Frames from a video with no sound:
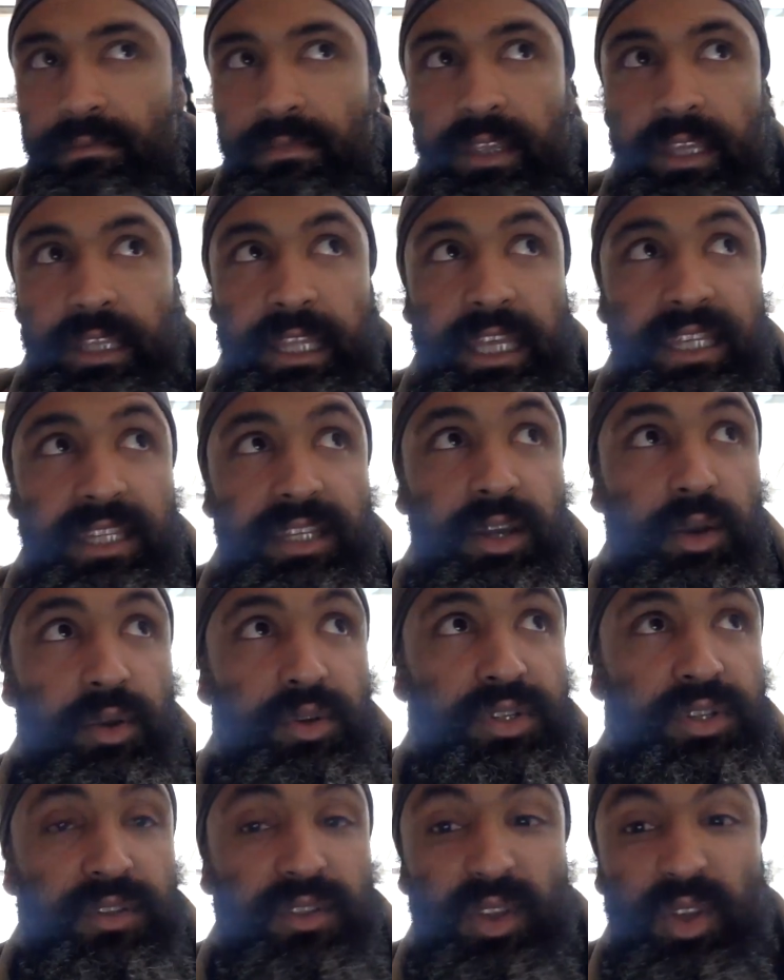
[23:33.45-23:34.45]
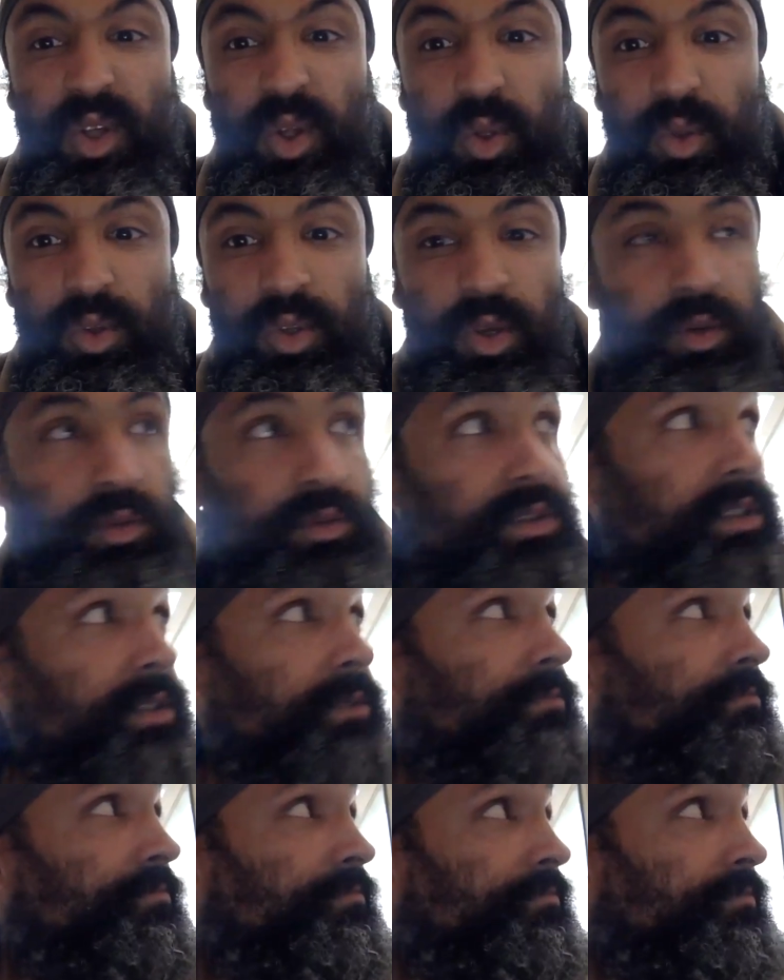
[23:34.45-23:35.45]
the Atlantic Ocean, the Gold Coast.
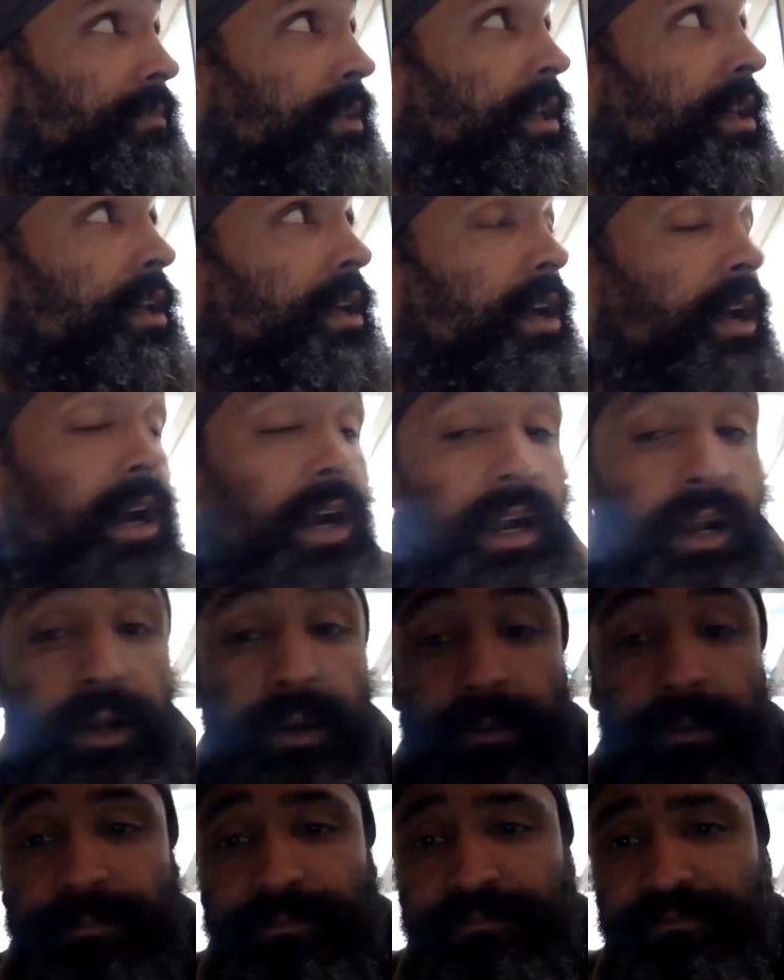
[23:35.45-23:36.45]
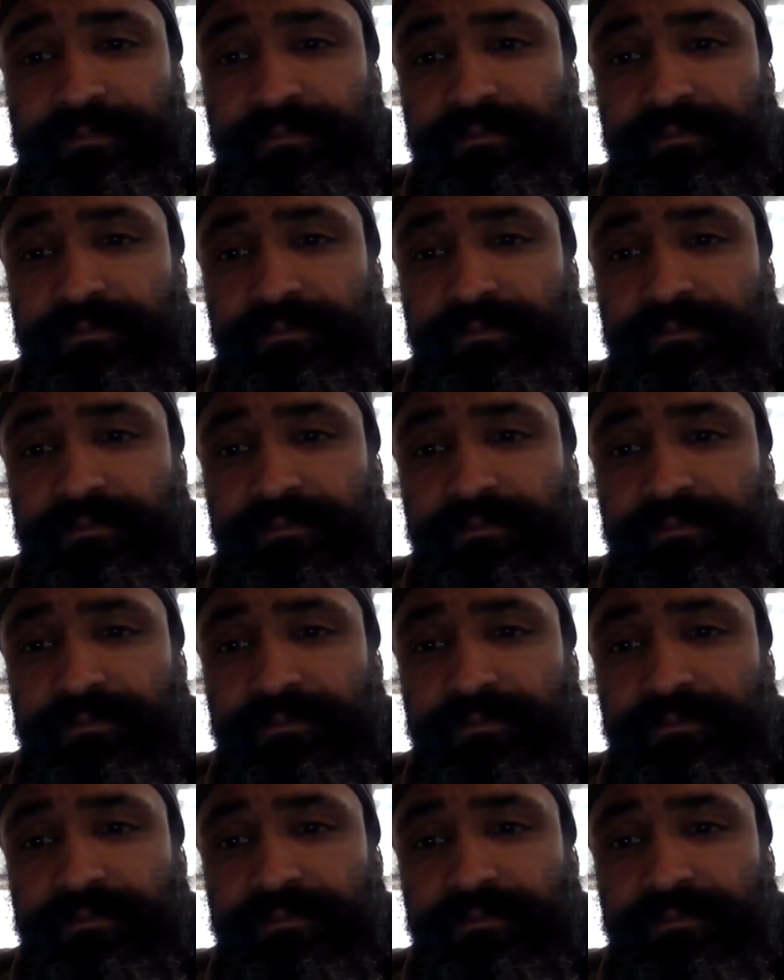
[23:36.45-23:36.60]
Um,